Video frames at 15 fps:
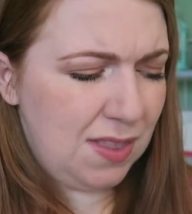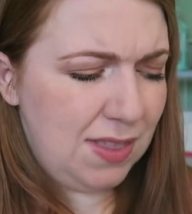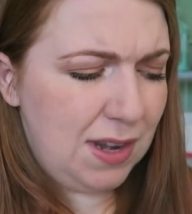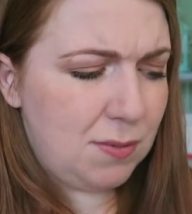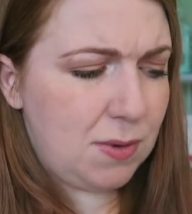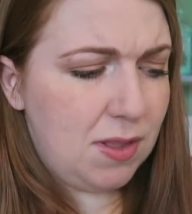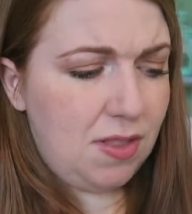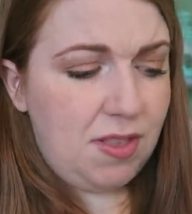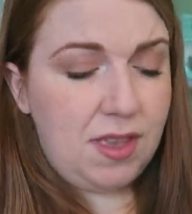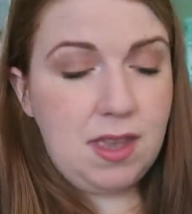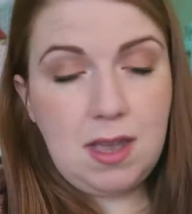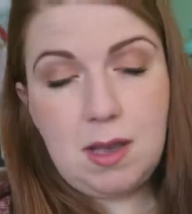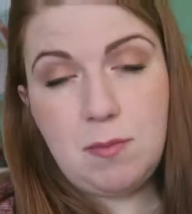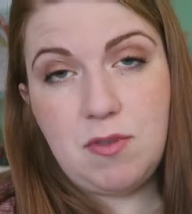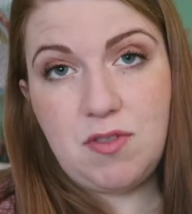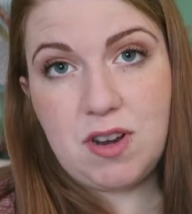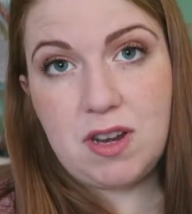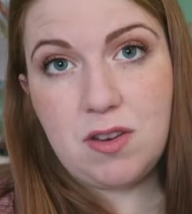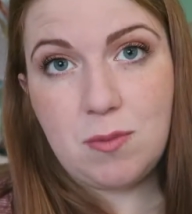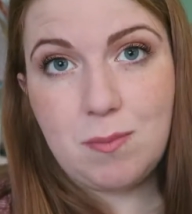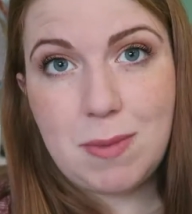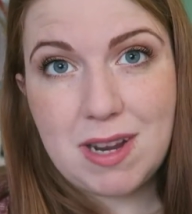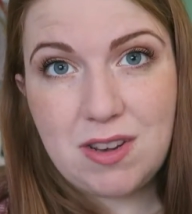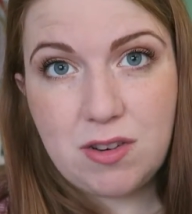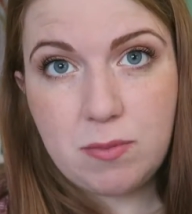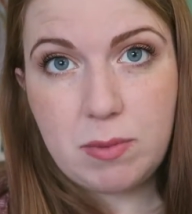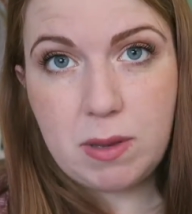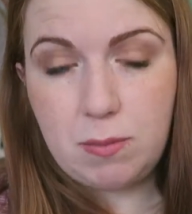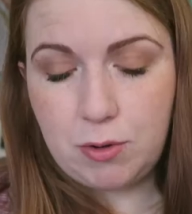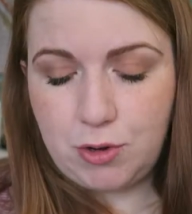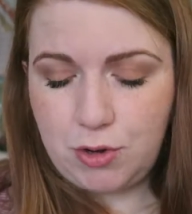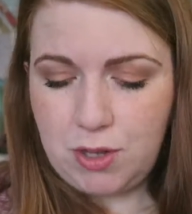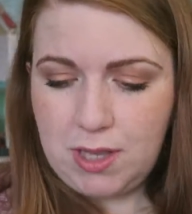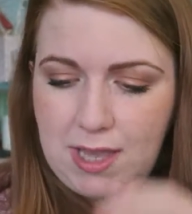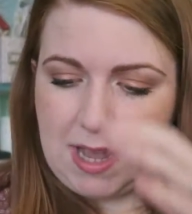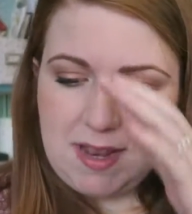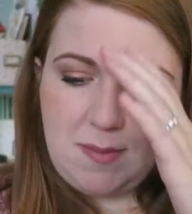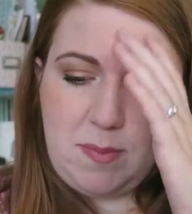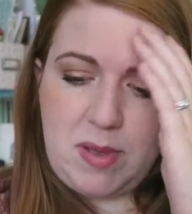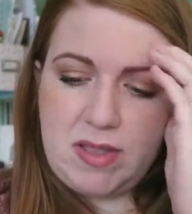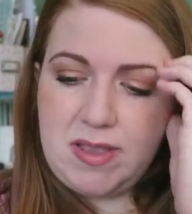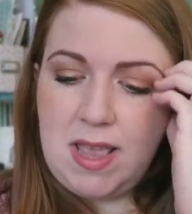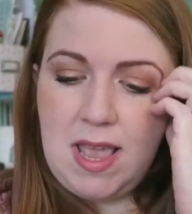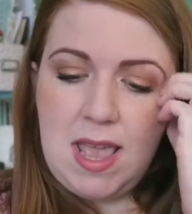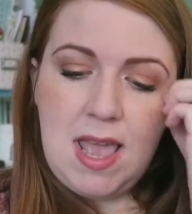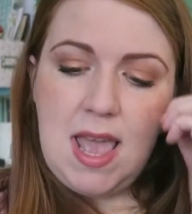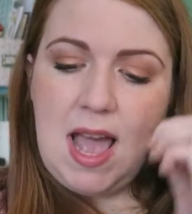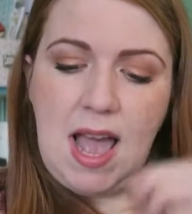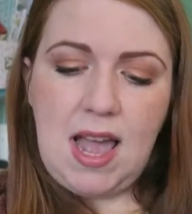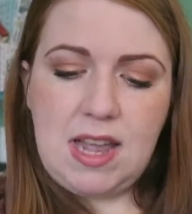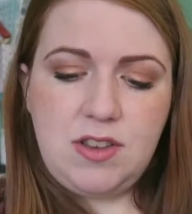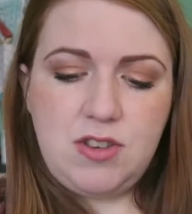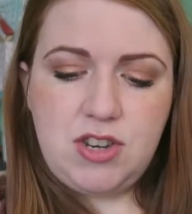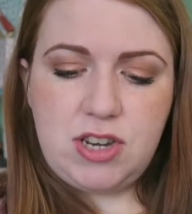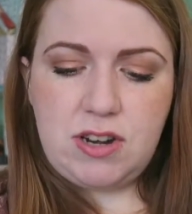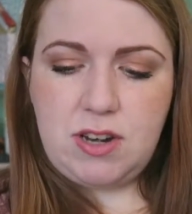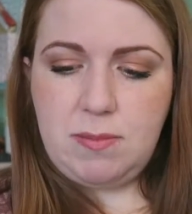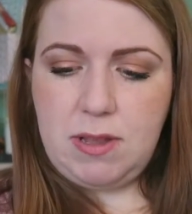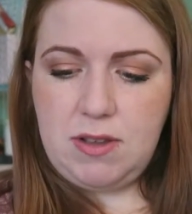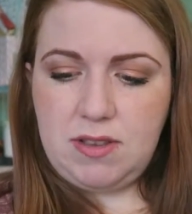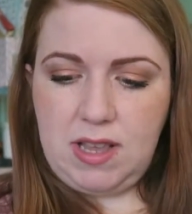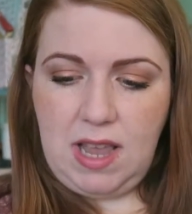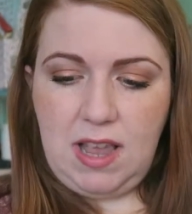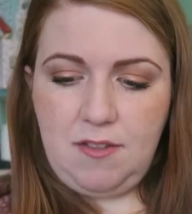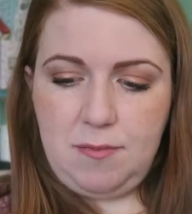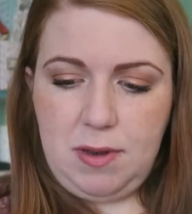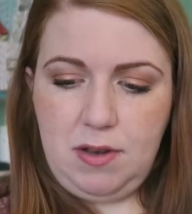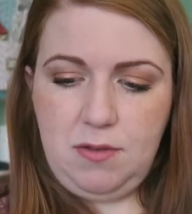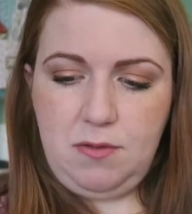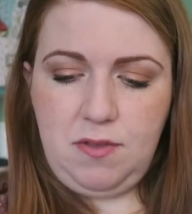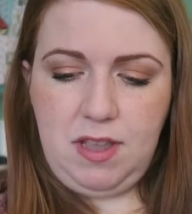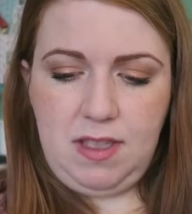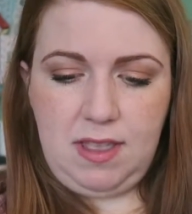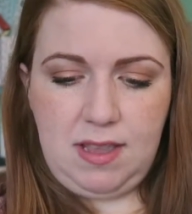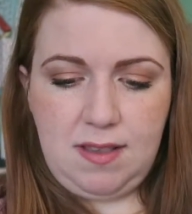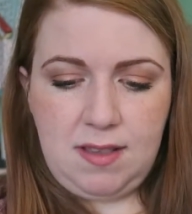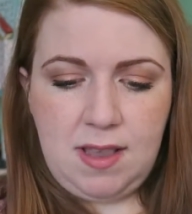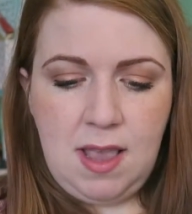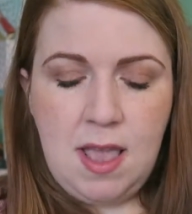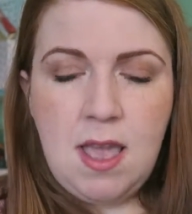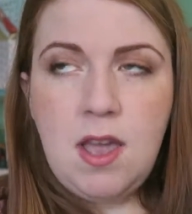Then one thing I'm afraid you might not be able to get, but I had to share it because I have been loving this.